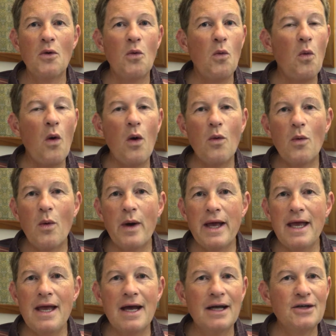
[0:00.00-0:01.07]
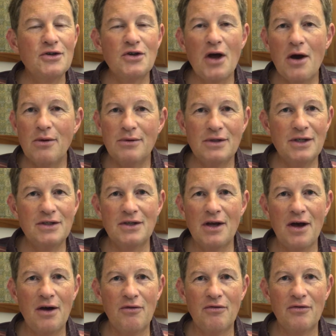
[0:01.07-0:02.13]
what we don't deserve.
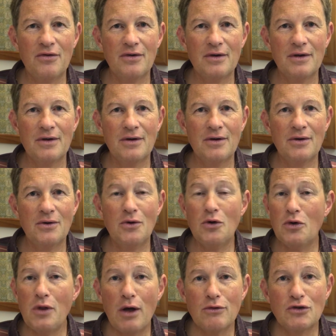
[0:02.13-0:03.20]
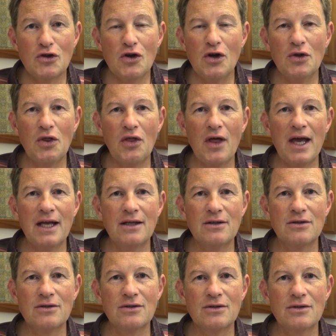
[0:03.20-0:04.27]
All those good
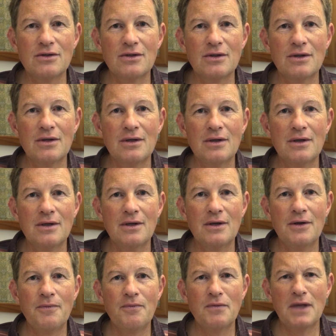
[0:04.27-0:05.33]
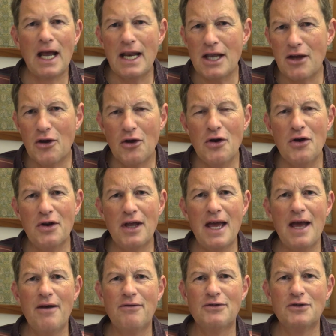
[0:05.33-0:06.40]
things. Getting good
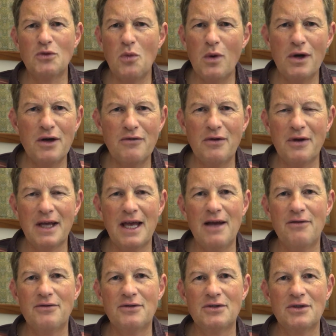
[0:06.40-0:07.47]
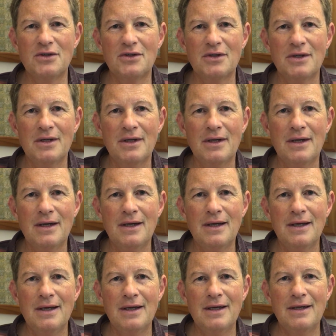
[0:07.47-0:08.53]
gifts, wonderful gifts.
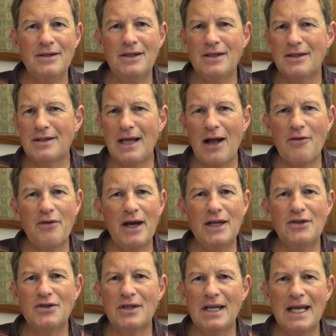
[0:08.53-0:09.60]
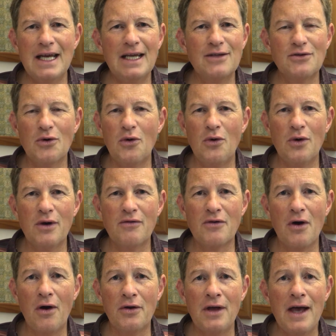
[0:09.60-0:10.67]
See, salvation is all of
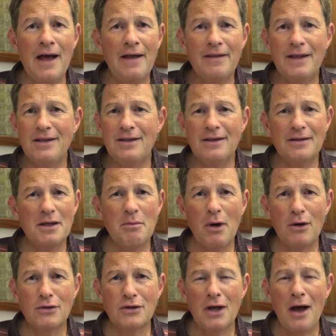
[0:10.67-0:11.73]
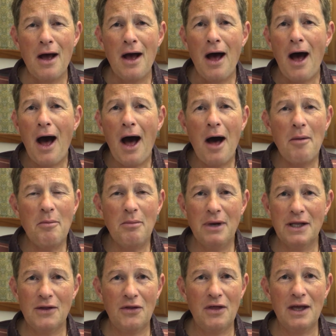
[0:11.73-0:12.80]
God. This is the most
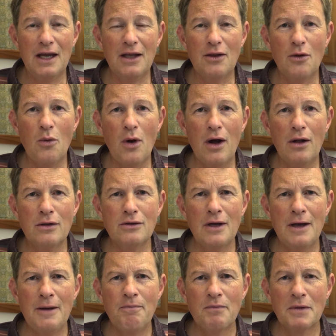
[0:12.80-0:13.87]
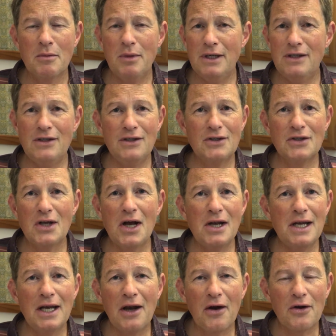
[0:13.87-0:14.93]
humbling thing in the world, but this is certainly
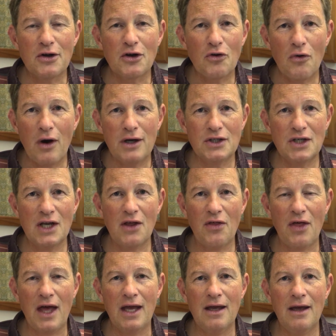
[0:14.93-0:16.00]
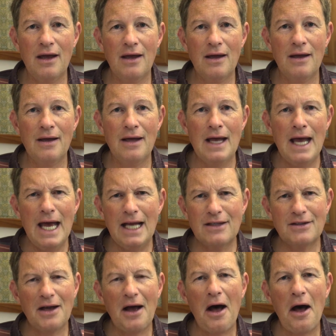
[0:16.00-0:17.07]
not a crushing thing. It's
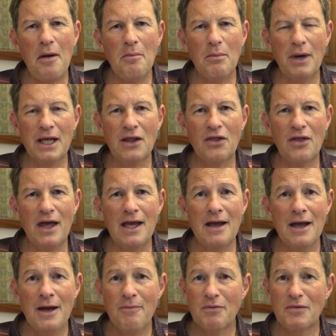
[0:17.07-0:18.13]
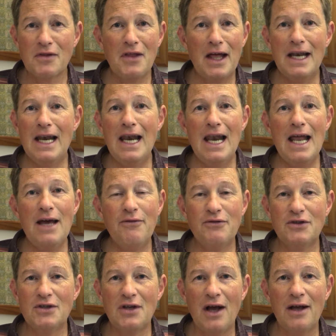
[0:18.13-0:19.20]
a humbling thing that
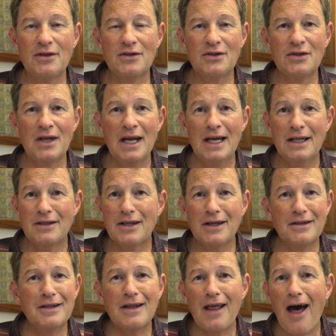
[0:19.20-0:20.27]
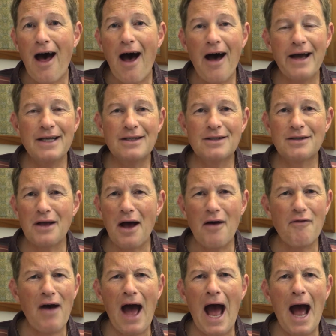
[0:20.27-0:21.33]
lifts us to the heights of
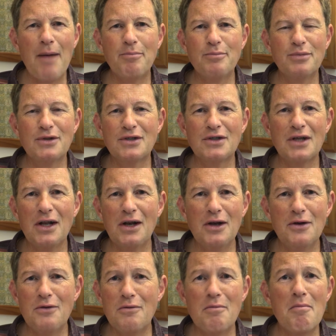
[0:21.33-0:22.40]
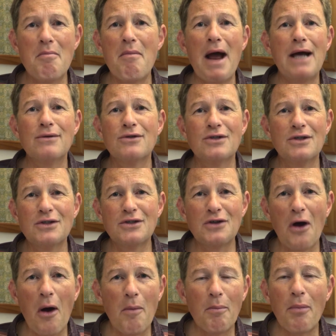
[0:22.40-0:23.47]
absolute
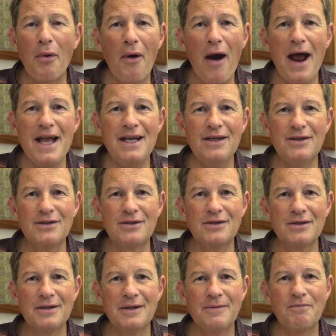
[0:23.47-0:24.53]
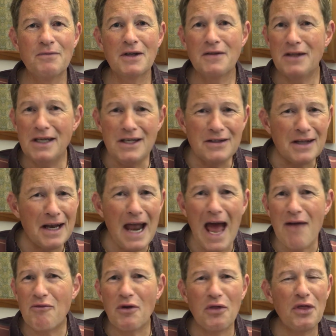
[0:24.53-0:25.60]
mountaintop praise. That he's done
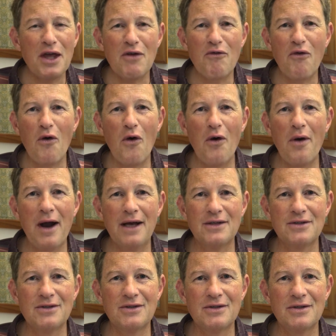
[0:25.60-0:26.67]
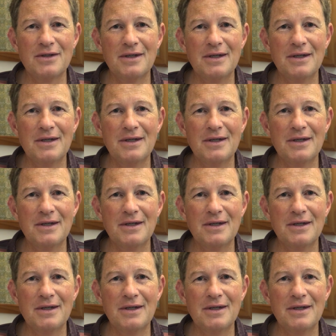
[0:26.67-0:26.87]
everything for us.